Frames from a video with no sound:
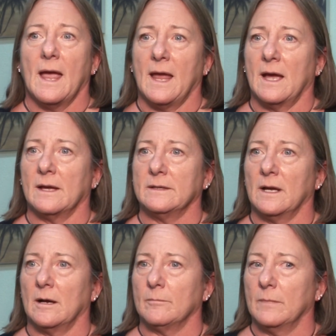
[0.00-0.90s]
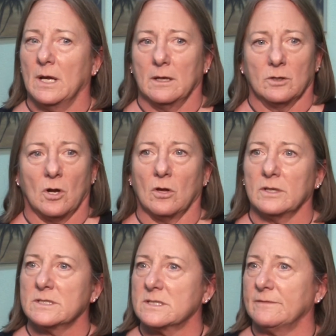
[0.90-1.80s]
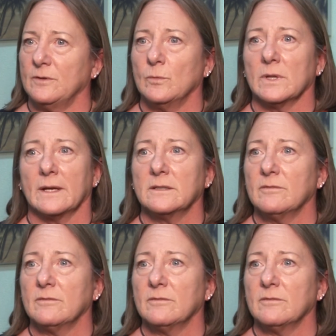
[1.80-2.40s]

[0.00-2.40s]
and call us if you would like to